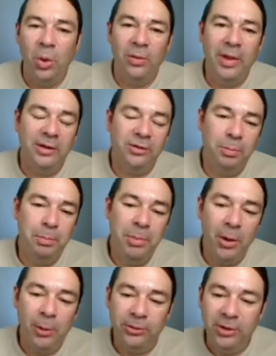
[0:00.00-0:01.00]
that's
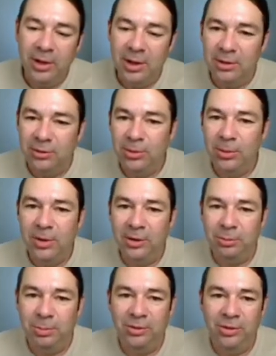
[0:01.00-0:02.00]
built into this
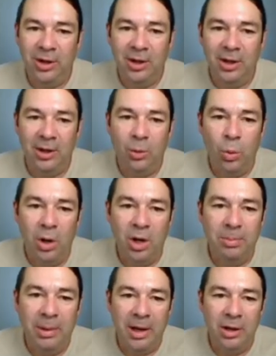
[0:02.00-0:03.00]
particular
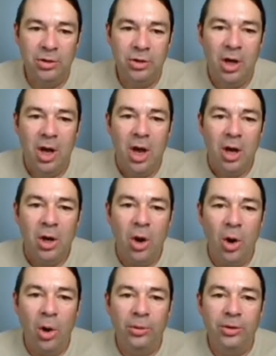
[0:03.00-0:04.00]
workbench
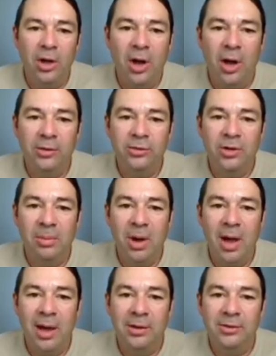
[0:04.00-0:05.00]
called
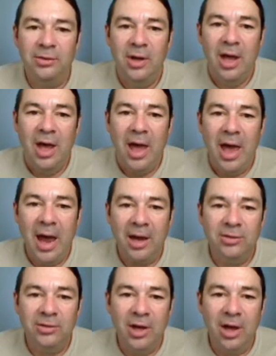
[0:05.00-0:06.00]
Customize
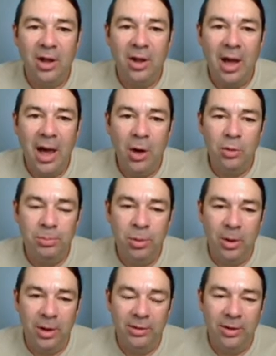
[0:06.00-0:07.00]
Excel
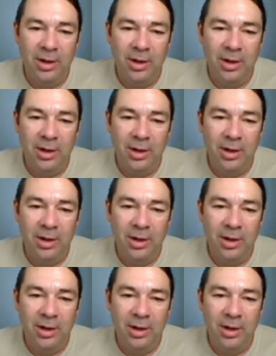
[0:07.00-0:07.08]
Output.